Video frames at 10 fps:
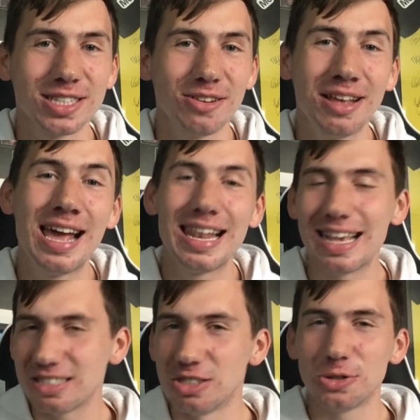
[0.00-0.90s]
So
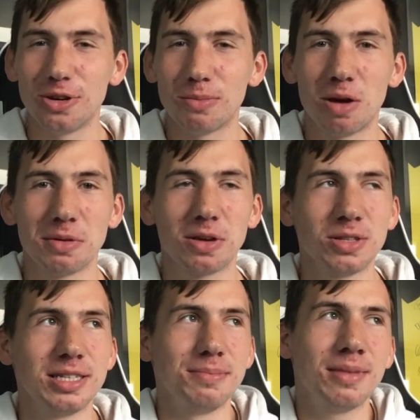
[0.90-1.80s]
let's enjoy him while we
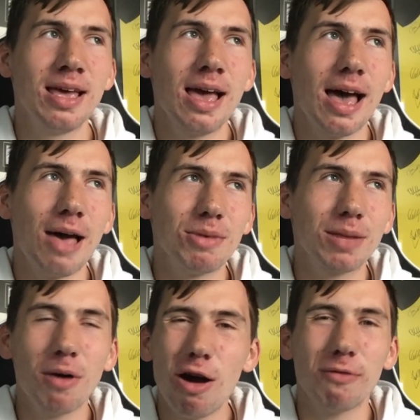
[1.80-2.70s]
got him. And
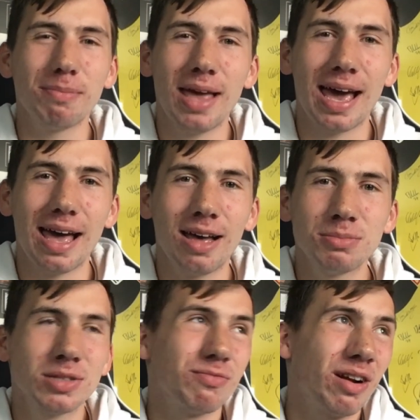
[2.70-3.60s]
apart from that,
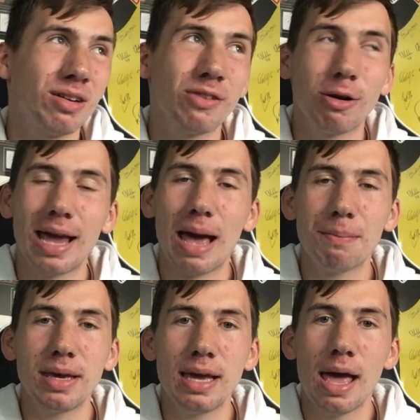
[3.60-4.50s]
I'm just very, very
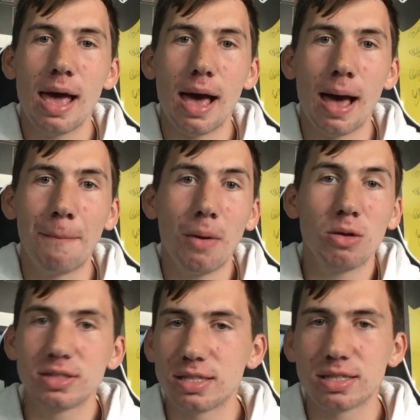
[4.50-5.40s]
happy.
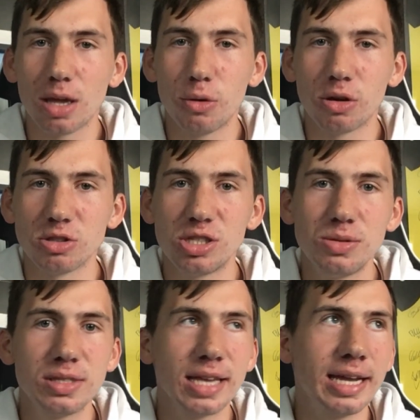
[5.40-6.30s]
On to Stoke on
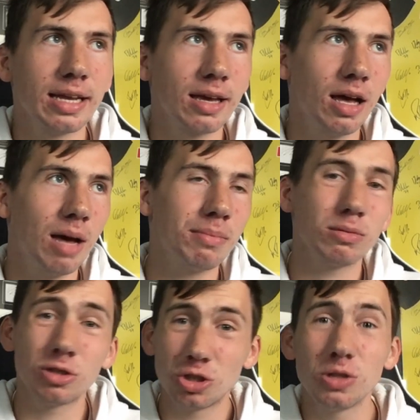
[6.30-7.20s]
Tuesday in the Cup.
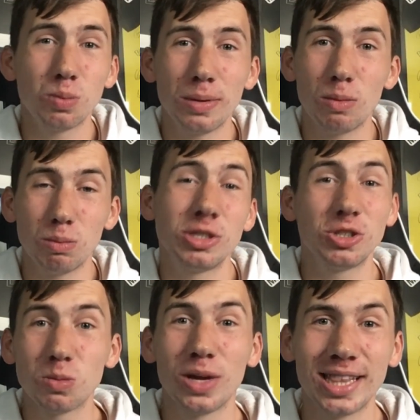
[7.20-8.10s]
We
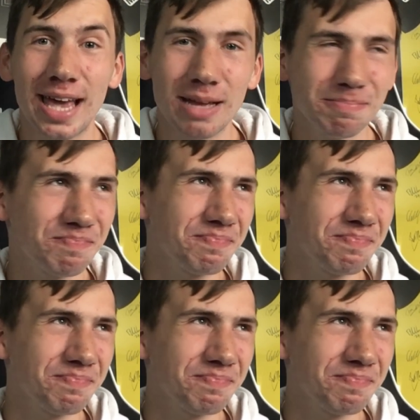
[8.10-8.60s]
should win that.